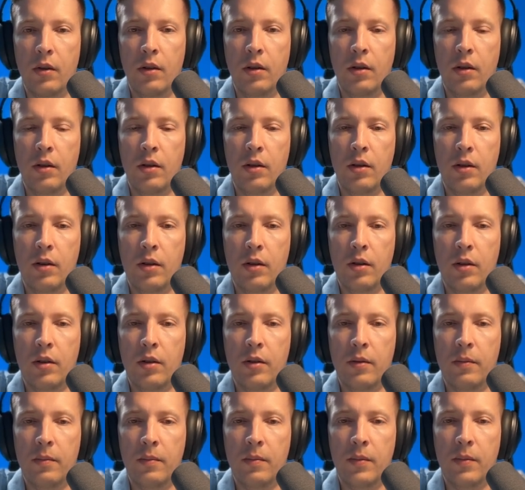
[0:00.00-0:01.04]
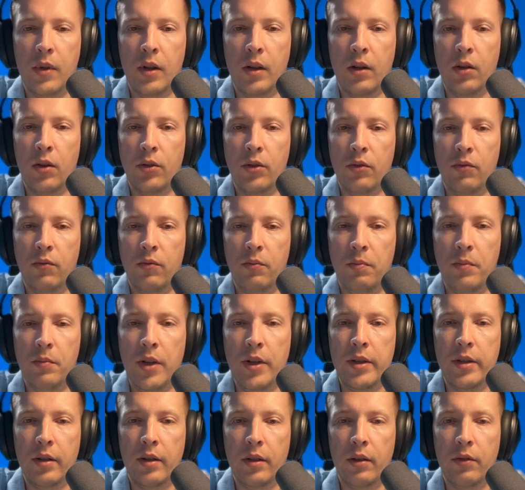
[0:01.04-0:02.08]
a lot of
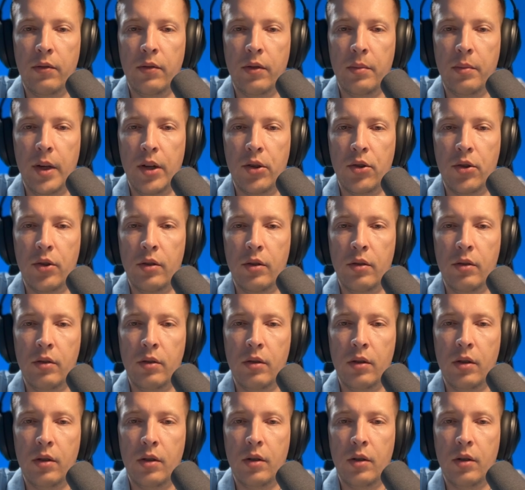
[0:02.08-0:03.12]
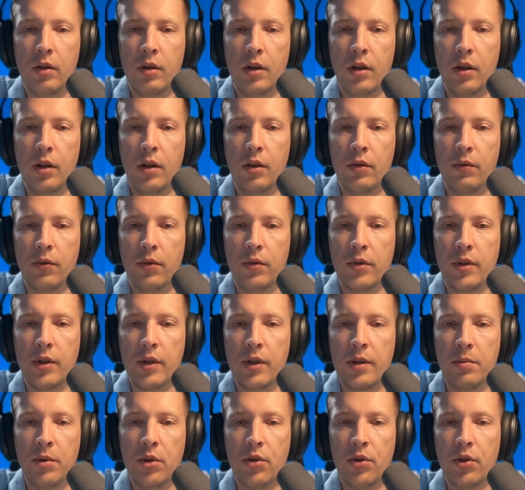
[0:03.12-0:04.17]
missing information, and for
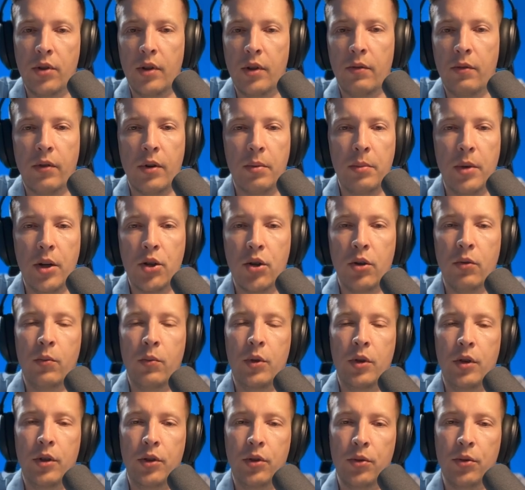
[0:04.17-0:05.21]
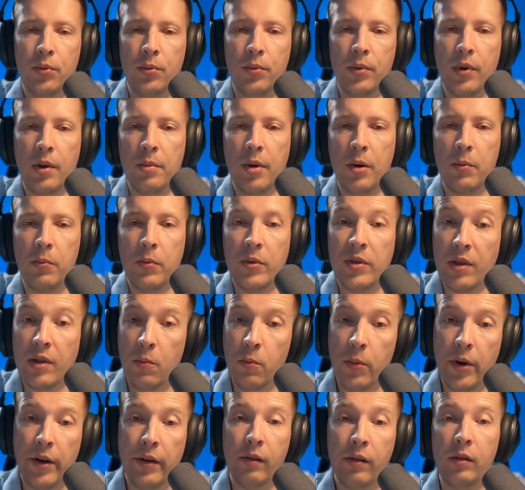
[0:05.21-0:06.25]
this missing information we need to come up with some
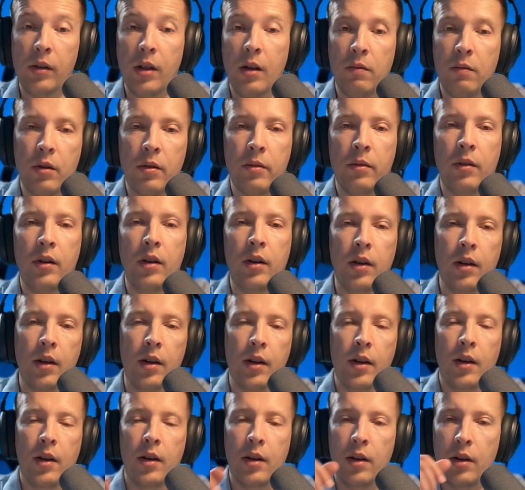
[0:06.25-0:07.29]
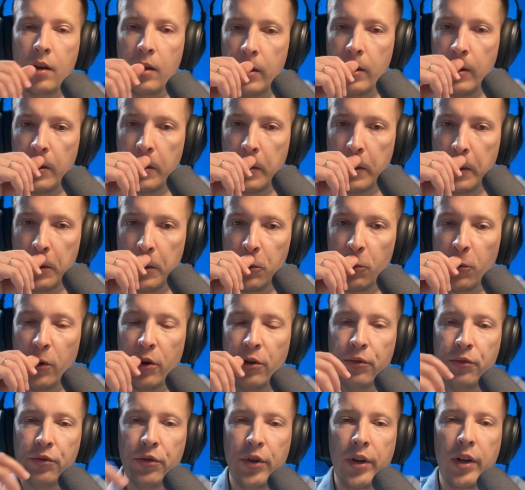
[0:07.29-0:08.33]
very clever and very
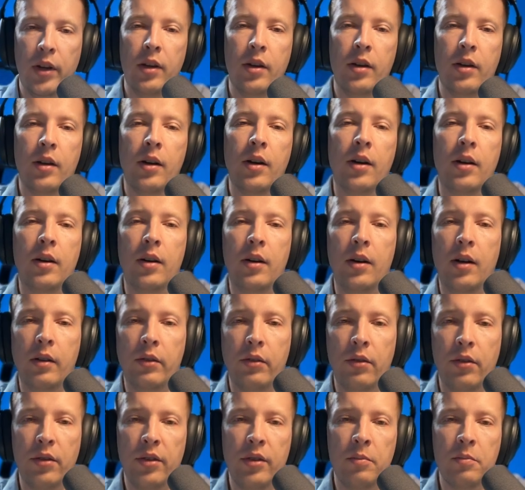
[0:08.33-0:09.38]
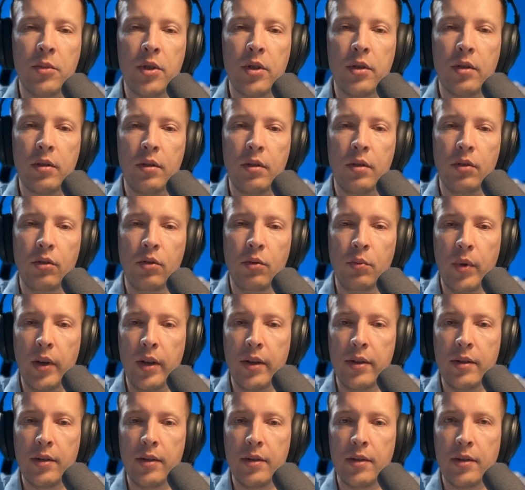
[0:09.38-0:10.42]
tricky algorithms to make
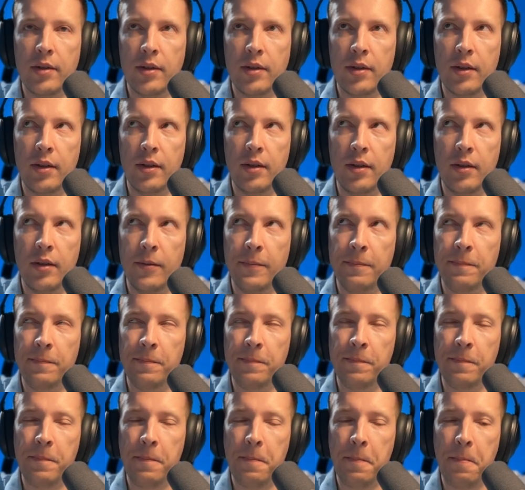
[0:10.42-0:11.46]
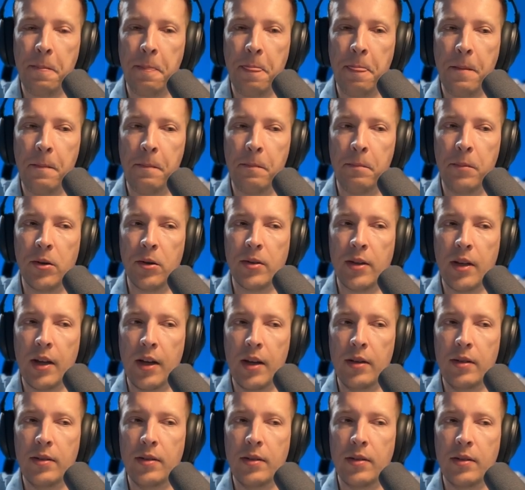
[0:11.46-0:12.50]
this
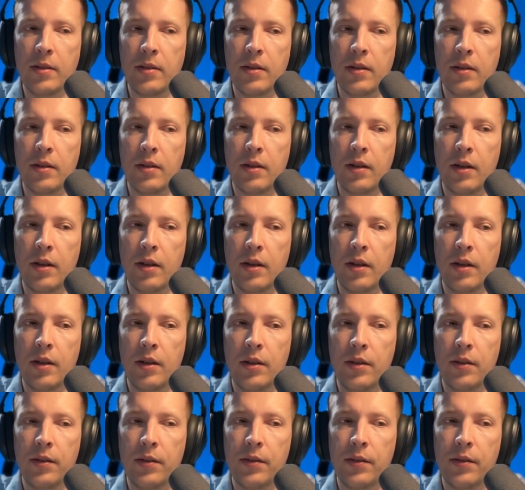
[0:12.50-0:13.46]
precise and